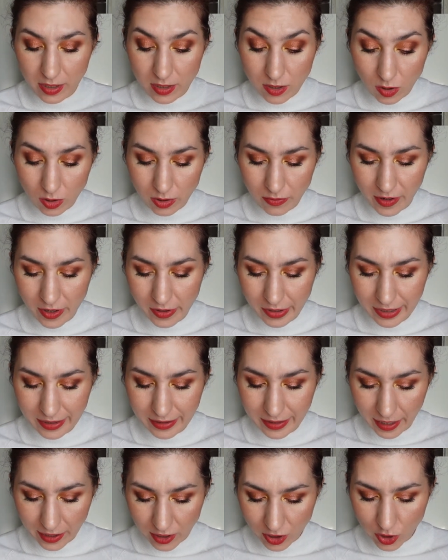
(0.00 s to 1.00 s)
It's not a very
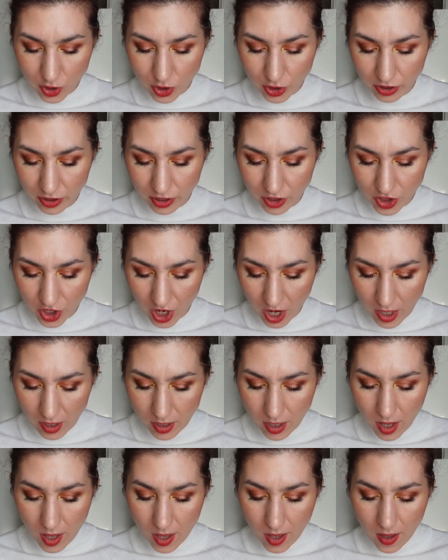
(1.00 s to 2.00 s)
textured shade,